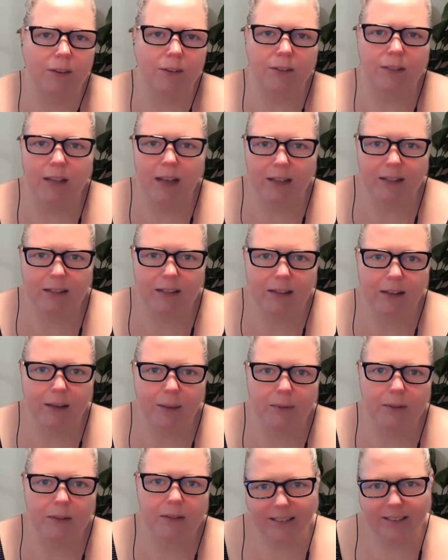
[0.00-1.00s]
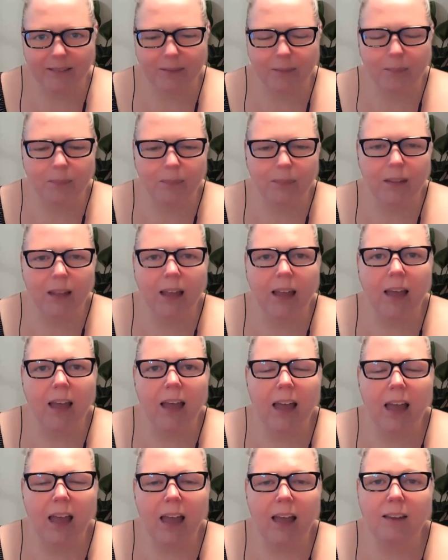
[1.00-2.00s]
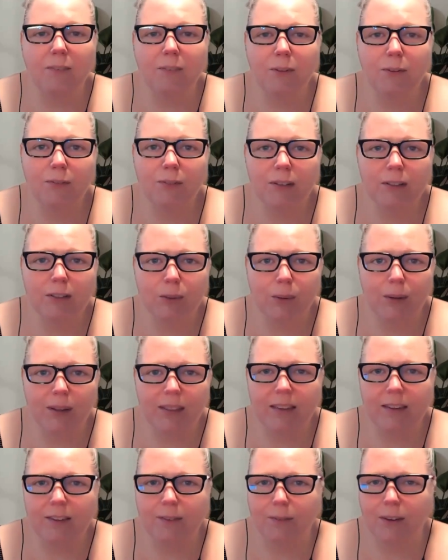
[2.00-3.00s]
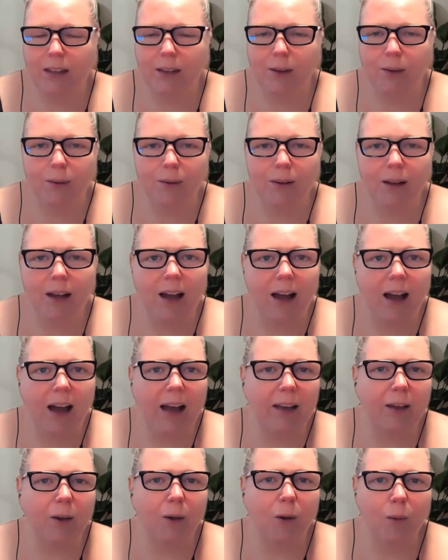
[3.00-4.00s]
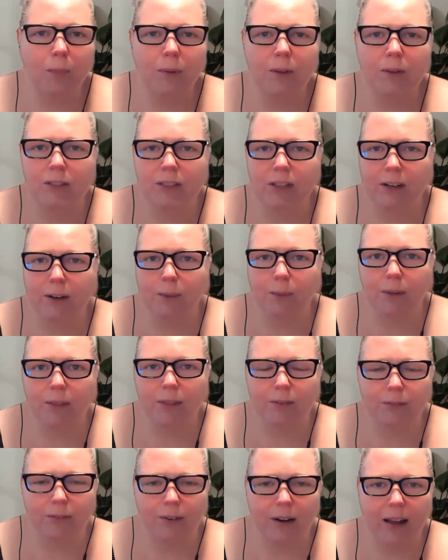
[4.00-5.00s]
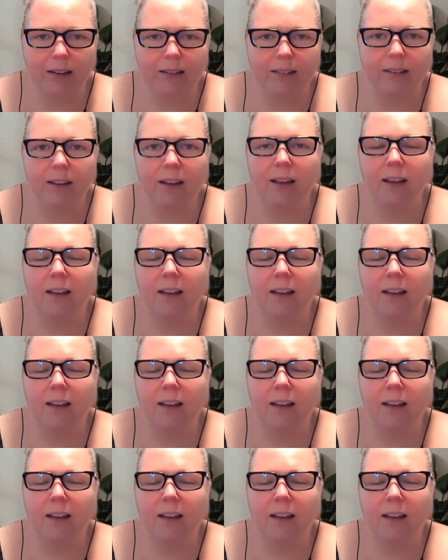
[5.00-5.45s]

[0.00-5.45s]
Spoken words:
your text clips. And if you've enjoyed this video, I hope you share it with a friend,